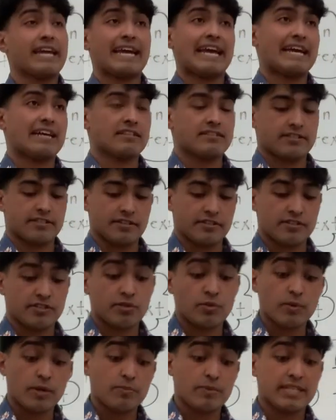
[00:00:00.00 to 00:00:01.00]
answer. So
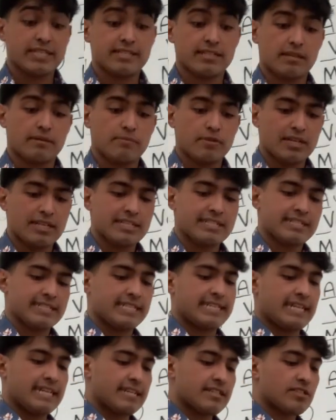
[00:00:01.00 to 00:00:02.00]
when we summarize a
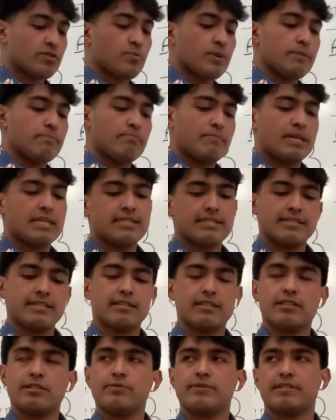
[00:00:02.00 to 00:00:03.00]
text, we must
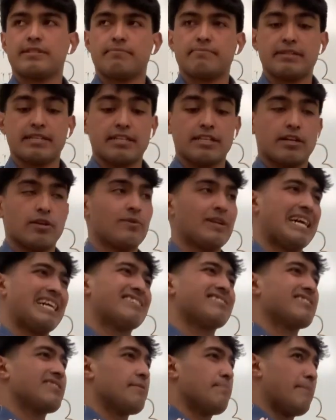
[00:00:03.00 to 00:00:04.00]
include something known as
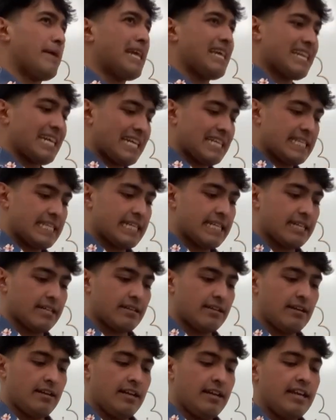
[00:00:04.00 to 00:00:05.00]
the main idea.
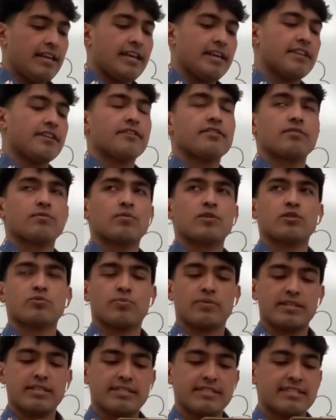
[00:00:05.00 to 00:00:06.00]
In other words,
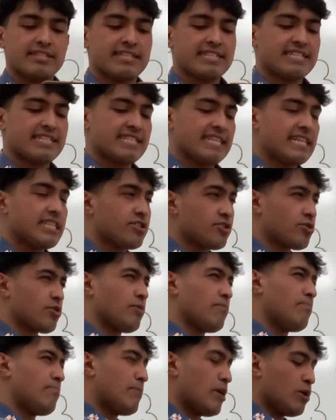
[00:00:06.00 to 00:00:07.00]
what is the central,
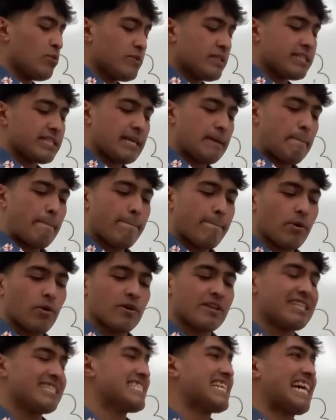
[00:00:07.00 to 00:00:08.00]
most
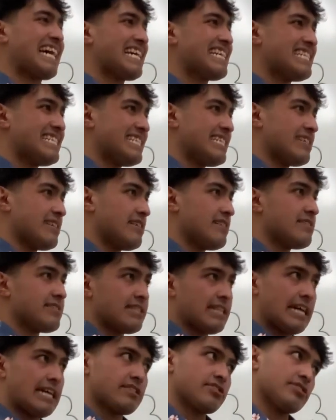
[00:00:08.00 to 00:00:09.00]
important idea
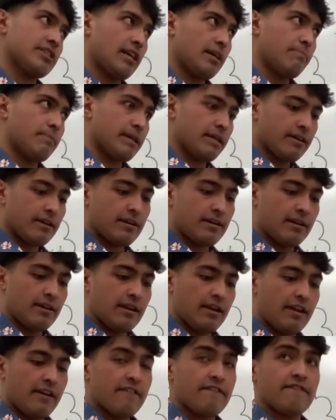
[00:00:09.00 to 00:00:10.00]
/ topic
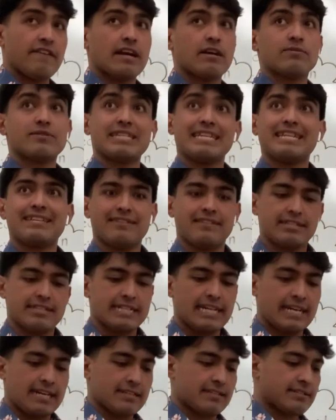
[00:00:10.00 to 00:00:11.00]
found in the
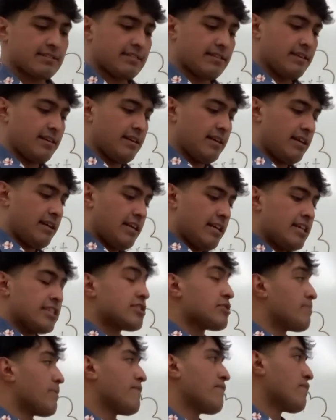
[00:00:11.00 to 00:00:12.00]
text? So
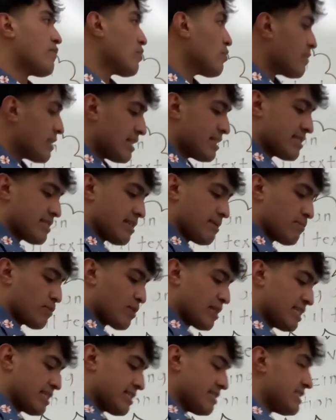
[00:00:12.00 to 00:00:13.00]
before we can
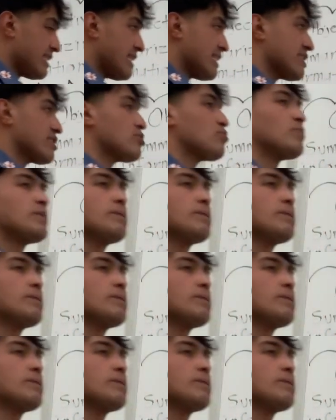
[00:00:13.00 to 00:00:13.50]
summarize the text, we